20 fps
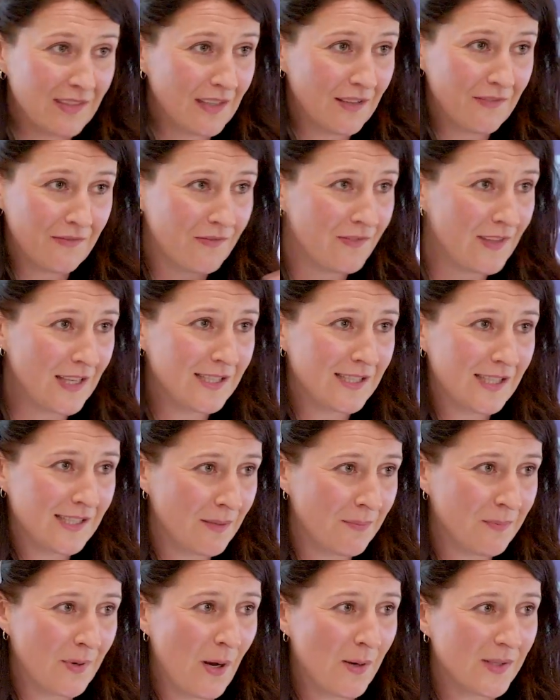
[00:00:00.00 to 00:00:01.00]
If this is
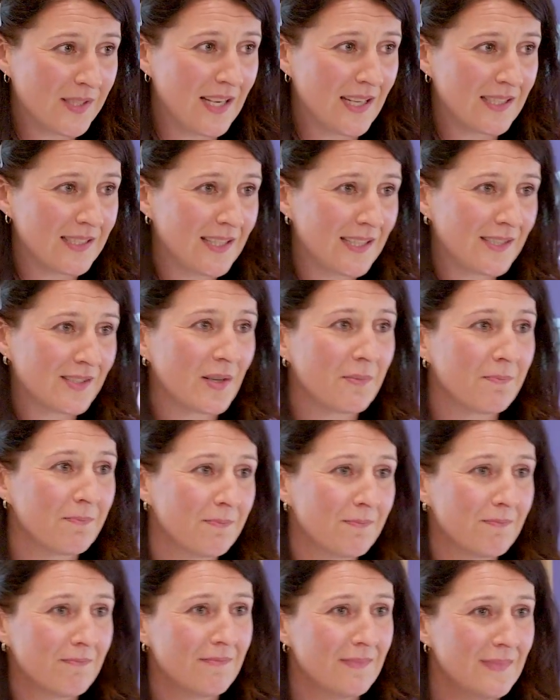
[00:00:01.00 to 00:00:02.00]
the process that
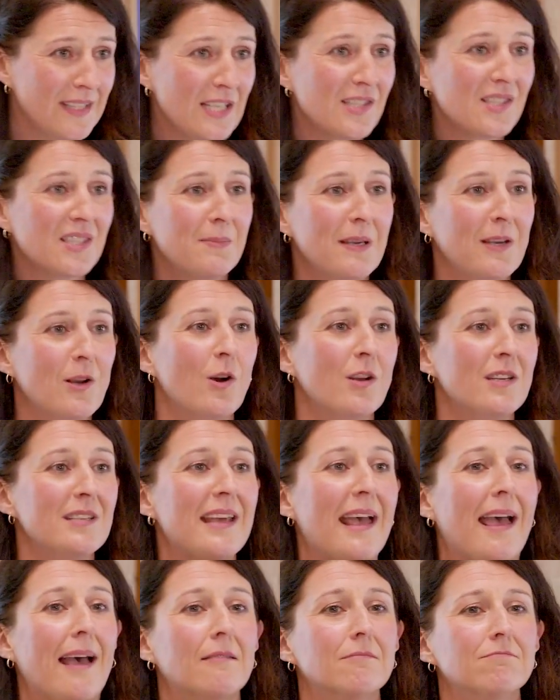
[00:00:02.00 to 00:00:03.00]
needs to be gone
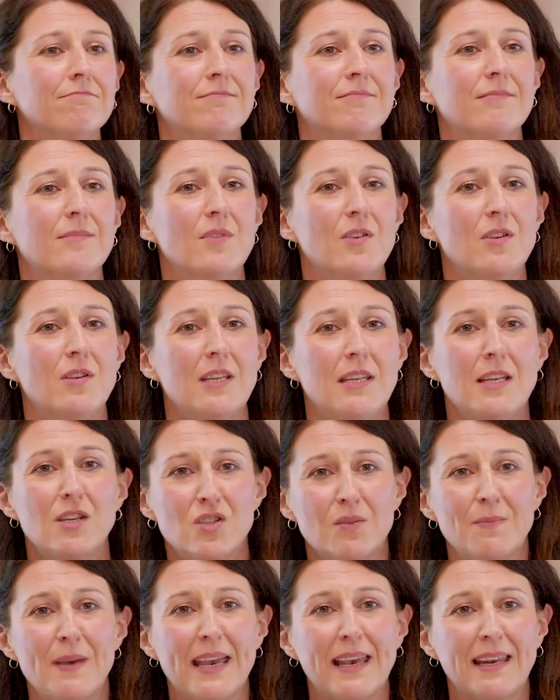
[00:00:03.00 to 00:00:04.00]
down, you
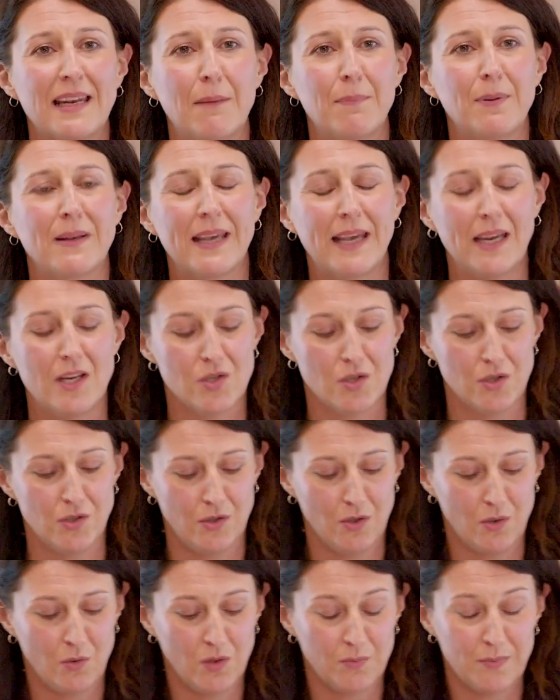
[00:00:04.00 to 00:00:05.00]
need to make an application
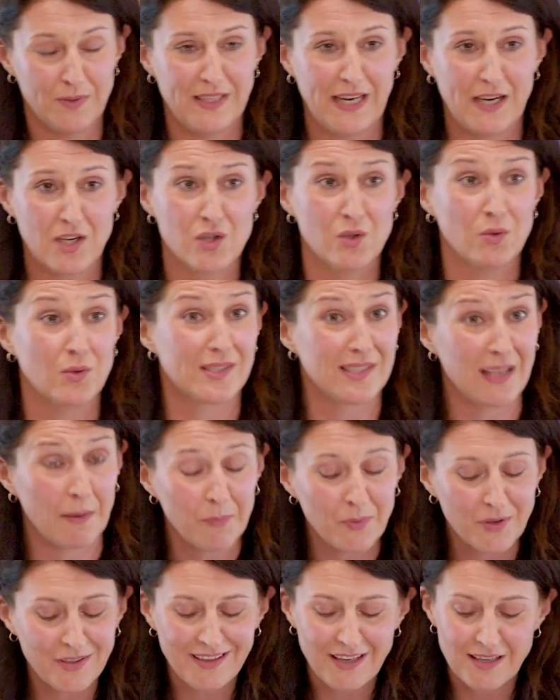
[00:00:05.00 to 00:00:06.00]
to the Court of Protection, or
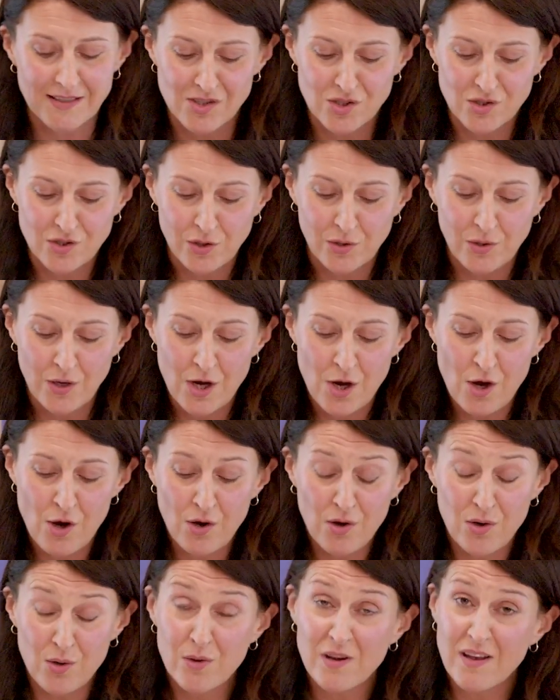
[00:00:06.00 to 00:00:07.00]
someone needs to,
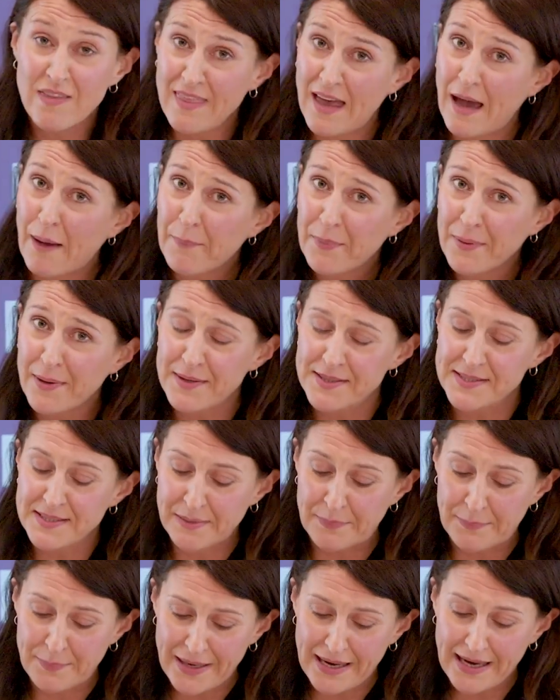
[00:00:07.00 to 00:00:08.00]
who can that
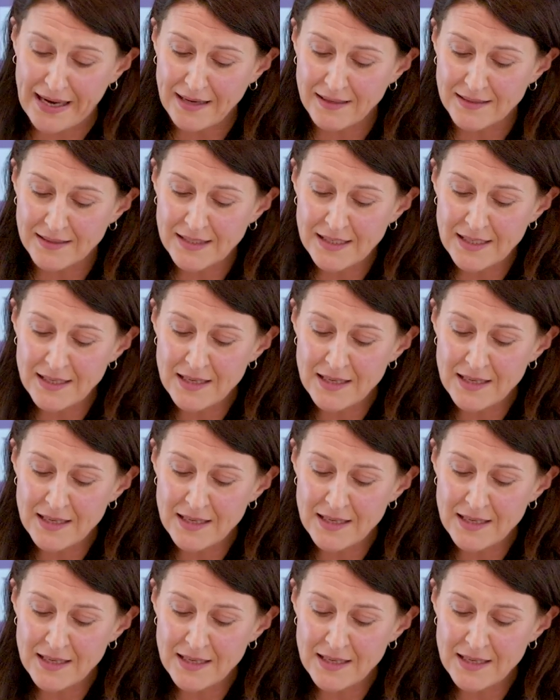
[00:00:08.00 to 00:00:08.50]
person be?